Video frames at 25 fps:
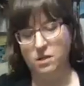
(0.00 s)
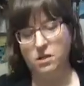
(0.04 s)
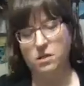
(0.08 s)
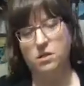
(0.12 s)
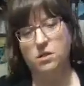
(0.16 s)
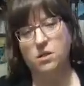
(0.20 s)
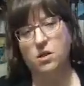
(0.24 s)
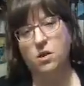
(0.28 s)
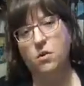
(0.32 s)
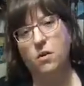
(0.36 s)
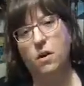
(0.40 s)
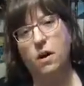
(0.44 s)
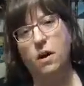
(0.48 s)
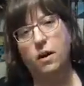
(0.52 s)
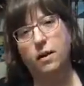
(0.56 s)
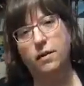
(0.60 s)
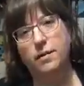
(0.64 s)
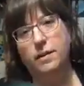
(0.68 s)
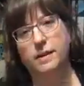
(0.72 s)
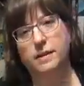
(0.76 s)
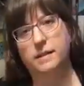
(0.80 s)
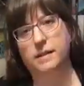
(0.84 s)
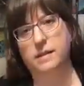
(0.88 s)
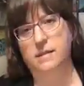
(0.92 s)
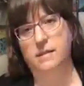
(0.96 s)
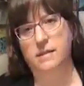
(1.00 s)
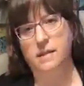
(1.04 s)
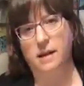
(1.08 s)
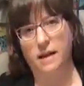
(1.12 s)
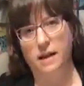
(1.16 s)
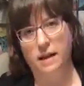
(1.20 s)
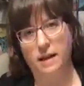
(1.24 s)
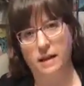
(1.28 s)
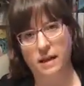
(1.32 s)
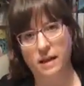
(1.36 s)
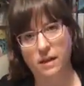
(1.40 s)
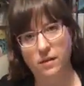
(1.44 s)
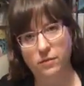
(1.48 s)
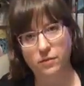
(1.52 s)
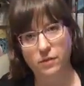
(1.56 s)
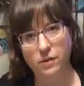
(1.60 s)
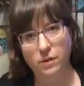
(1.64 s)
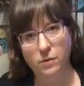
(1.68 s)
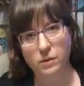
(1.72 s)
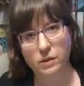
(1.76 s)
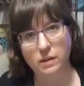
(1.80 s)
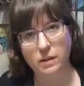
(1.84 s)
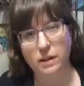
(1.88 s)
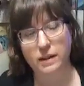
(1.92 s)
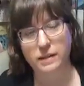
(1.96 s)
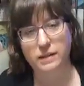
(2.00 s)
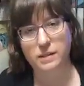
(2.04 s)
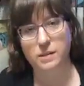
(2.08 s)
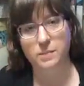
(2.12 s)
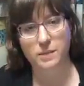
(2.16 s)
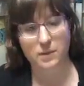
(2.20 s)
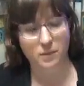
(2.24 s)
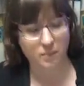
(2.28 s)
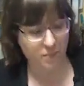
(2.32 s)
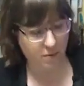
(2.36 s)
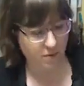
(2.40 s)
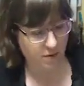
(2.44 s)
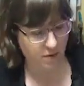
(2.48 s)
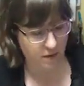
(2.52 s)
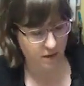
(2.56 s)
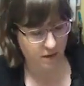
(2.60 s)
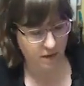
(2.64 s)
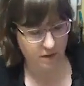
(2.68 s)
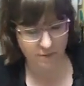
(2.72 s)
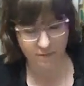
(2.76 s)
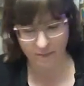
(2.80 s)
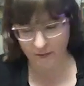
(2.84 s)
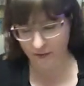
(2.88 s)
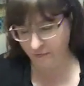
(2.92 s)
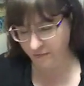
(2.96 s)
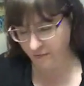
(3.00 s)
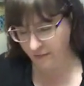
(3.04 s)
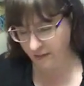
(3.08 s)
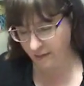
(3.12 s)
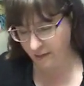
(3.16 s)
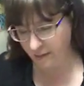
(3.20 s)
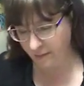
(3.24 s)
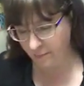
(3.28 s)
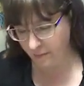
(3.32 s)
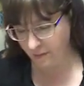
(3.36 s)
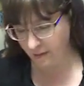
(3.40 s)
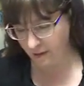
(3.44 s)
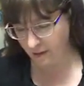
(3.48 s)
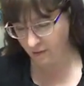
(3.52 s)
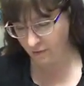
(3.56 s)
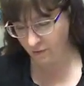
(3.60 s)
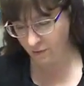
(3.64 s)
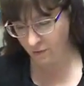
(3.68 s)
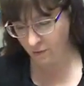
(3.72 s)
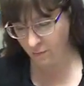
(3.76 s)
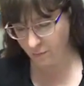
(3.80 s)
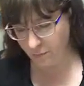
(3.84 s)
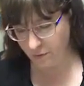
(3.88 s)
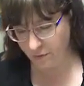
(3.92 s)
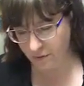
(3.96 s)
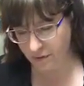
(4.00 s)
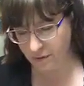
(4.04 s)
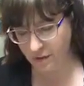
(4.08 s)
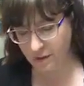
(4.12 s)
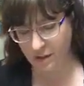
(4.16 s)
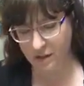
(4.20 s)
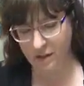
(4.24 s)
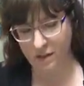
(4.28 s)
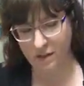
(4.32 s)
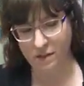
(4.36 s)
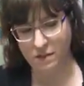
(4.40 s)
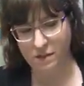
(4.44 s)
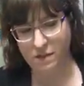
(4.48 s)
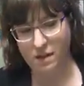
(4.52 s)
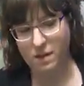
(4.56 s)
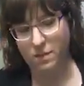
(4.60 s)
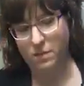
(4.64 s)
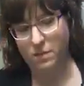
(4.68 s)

So all that to say, if you would like to be a part of my VIP group, it is a